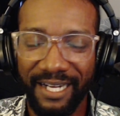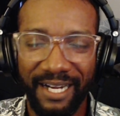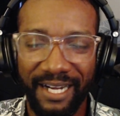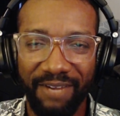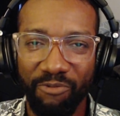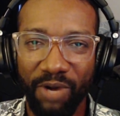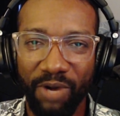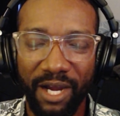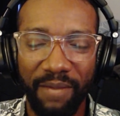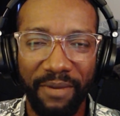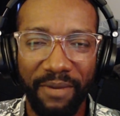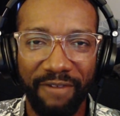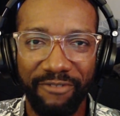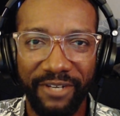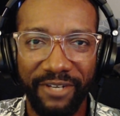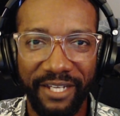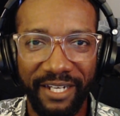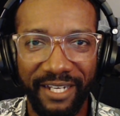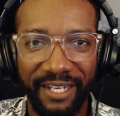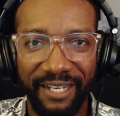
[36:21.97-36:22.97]
Why am I
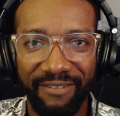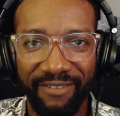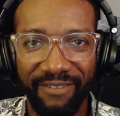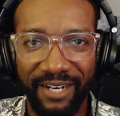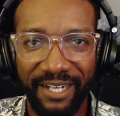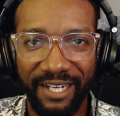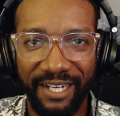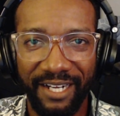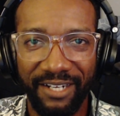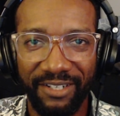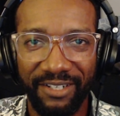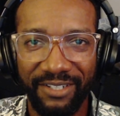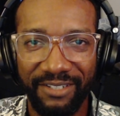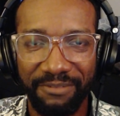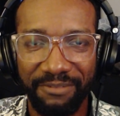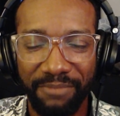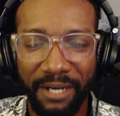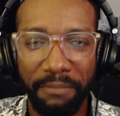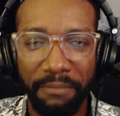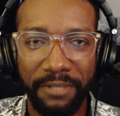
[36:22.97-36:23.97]
forgetting it right now?
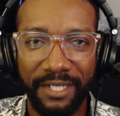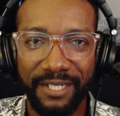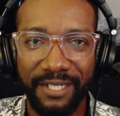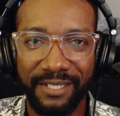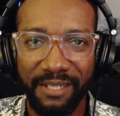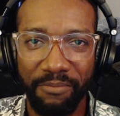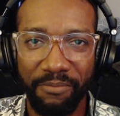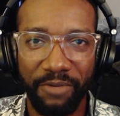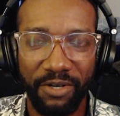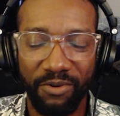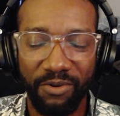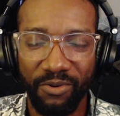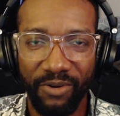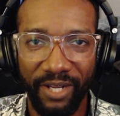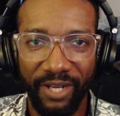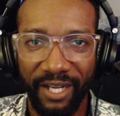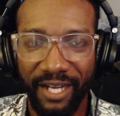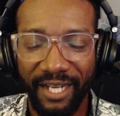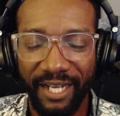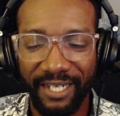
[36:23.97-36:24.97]
Probably because I'm
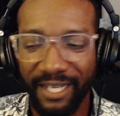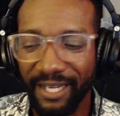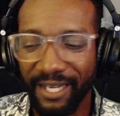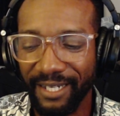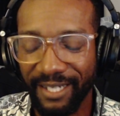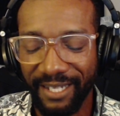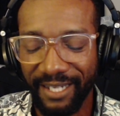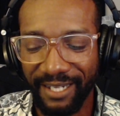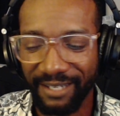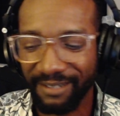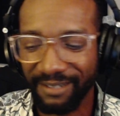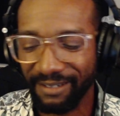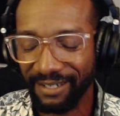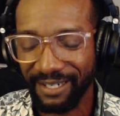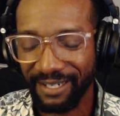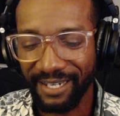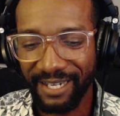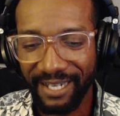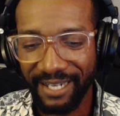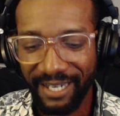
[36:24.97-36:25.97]
recording. I can't
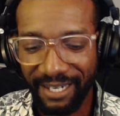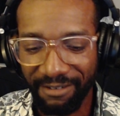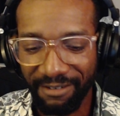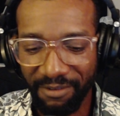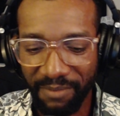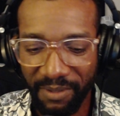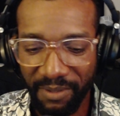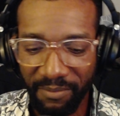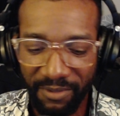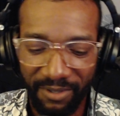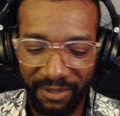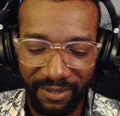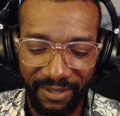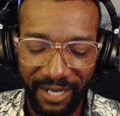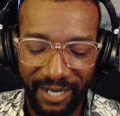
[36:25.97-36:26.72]
remember.